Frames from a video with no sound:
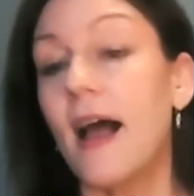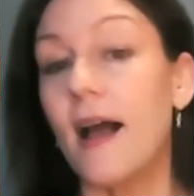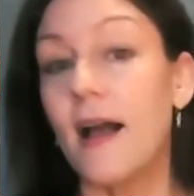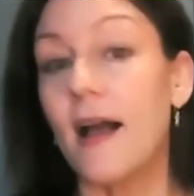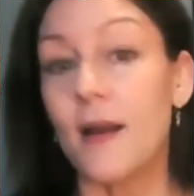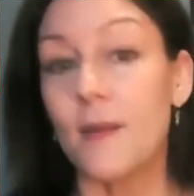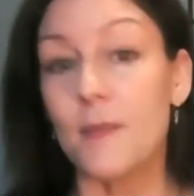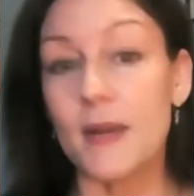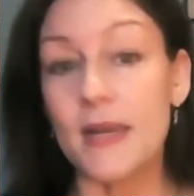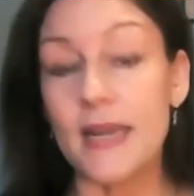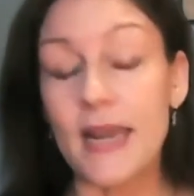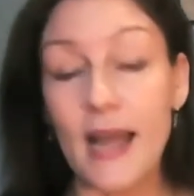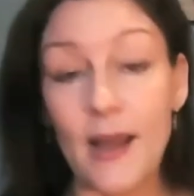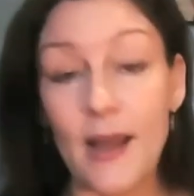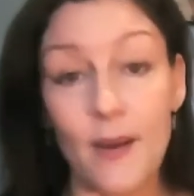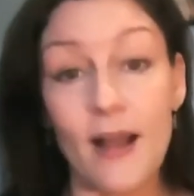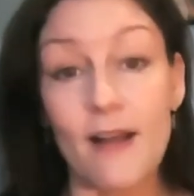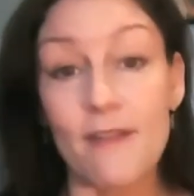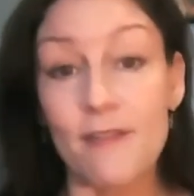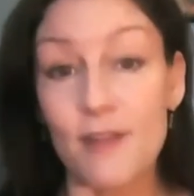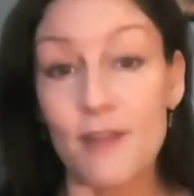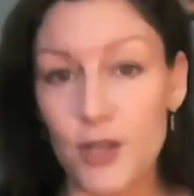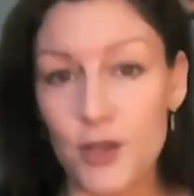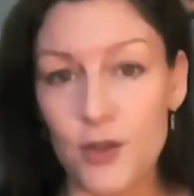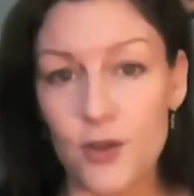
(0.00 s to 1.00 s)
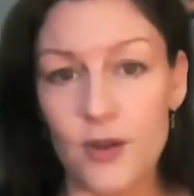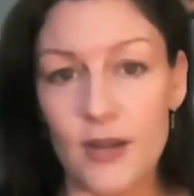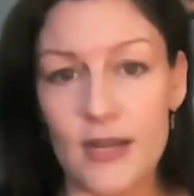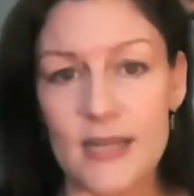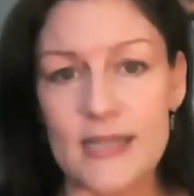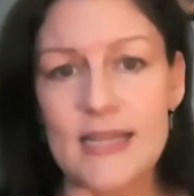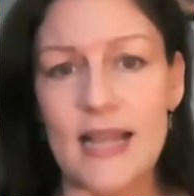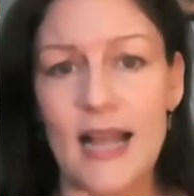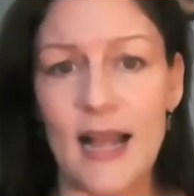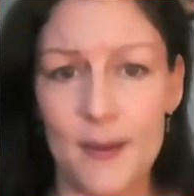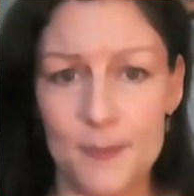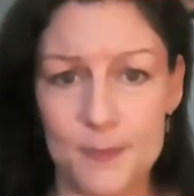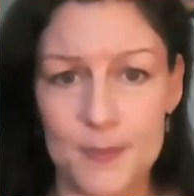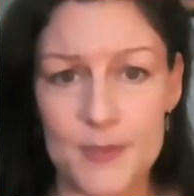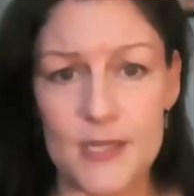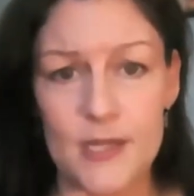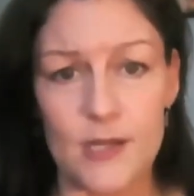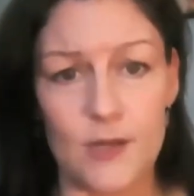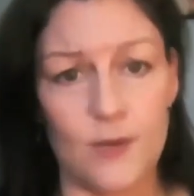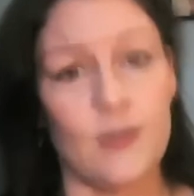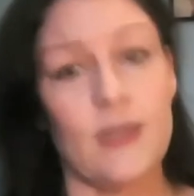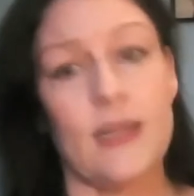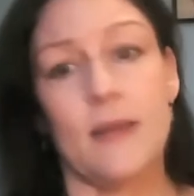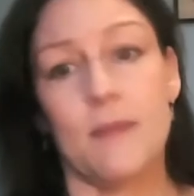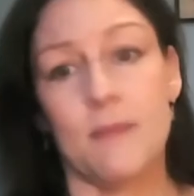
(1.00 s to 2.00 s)
Now having Google is
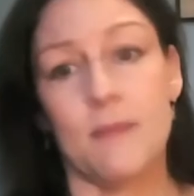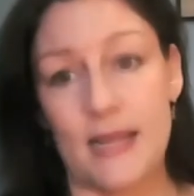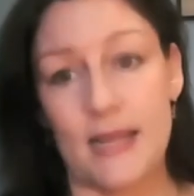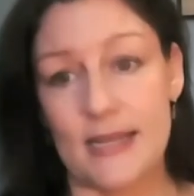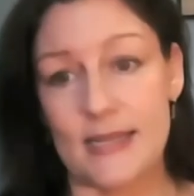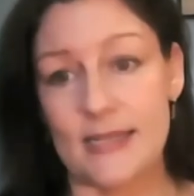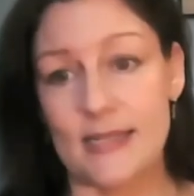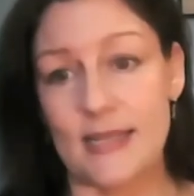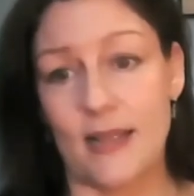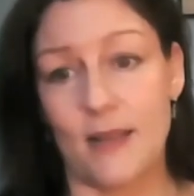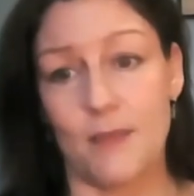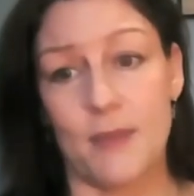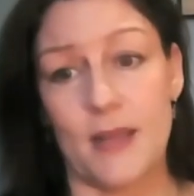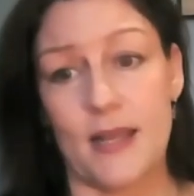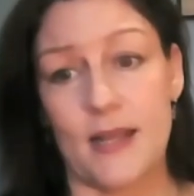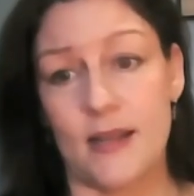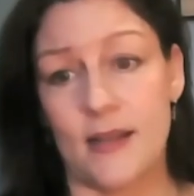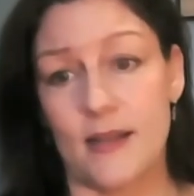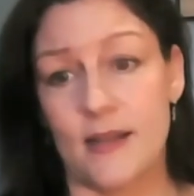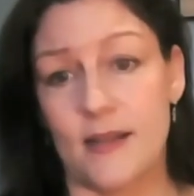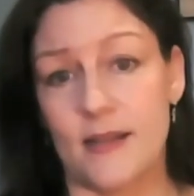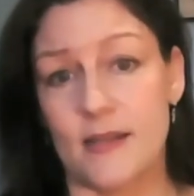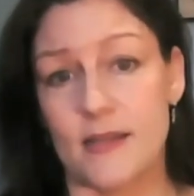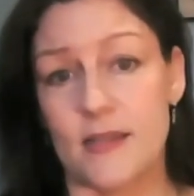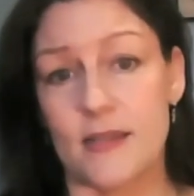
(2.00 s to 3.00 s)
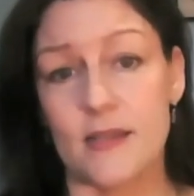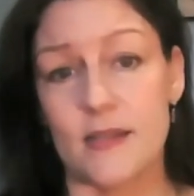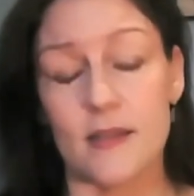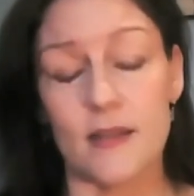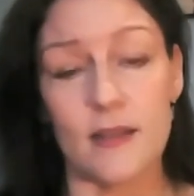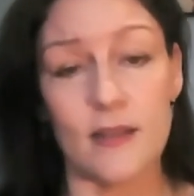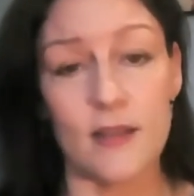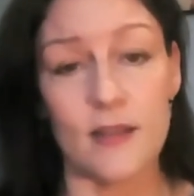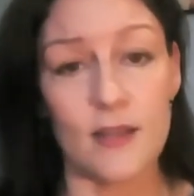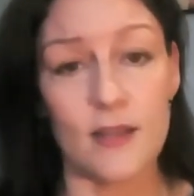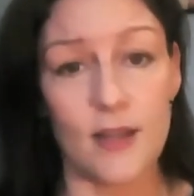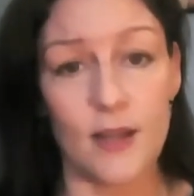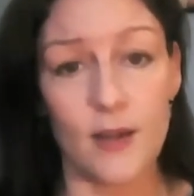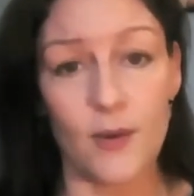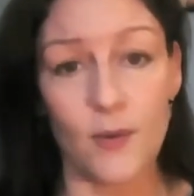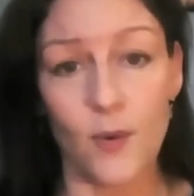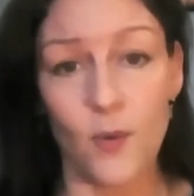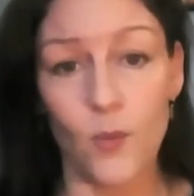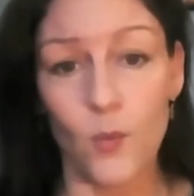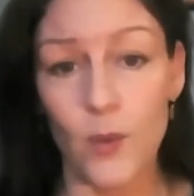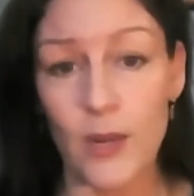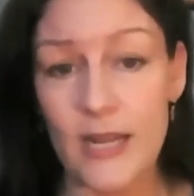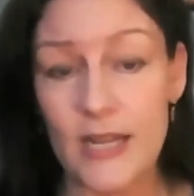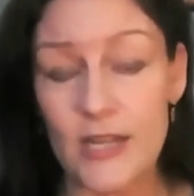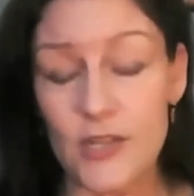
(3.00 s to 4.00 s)
absolutely amazing, because, you
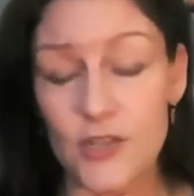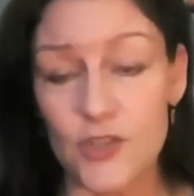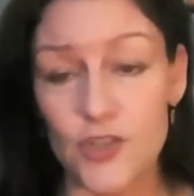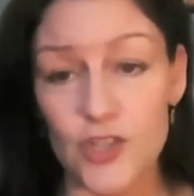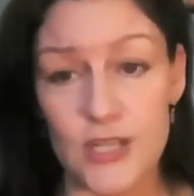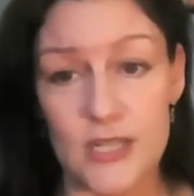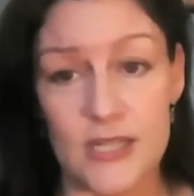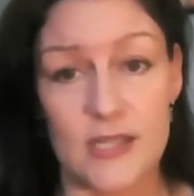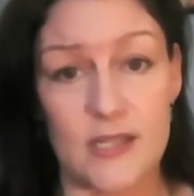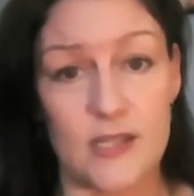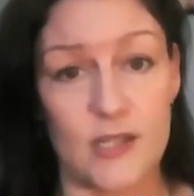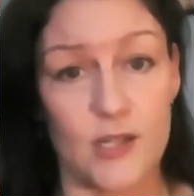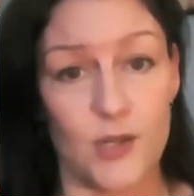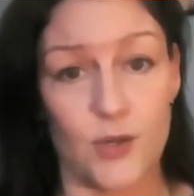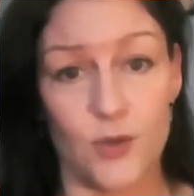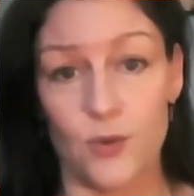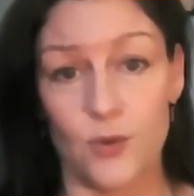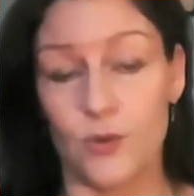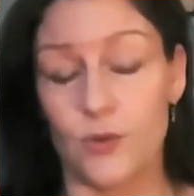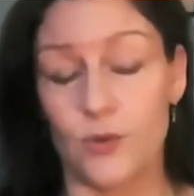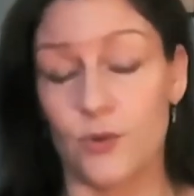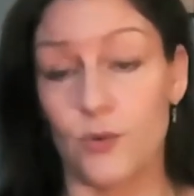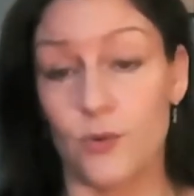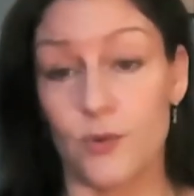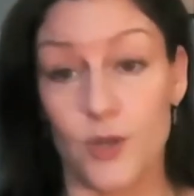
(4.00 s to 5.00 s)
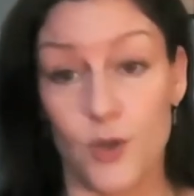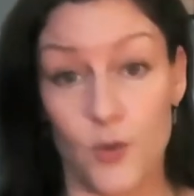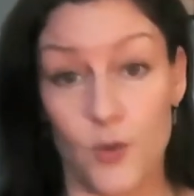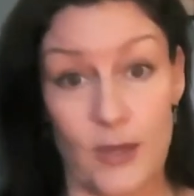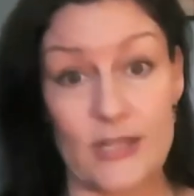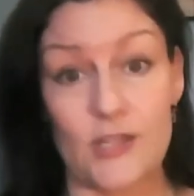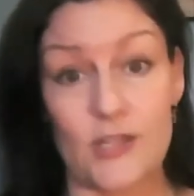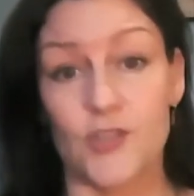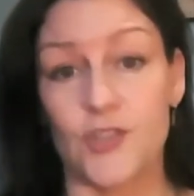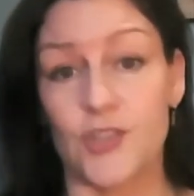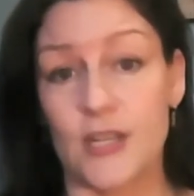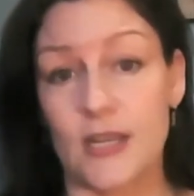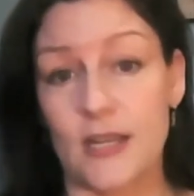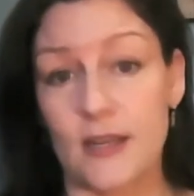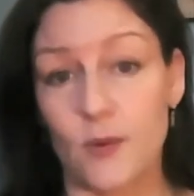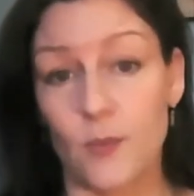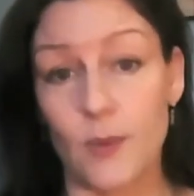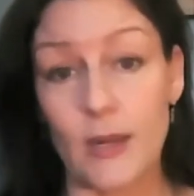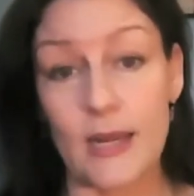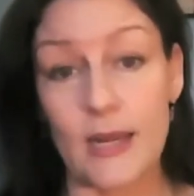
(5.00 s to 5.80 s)
know, we can just Google the question.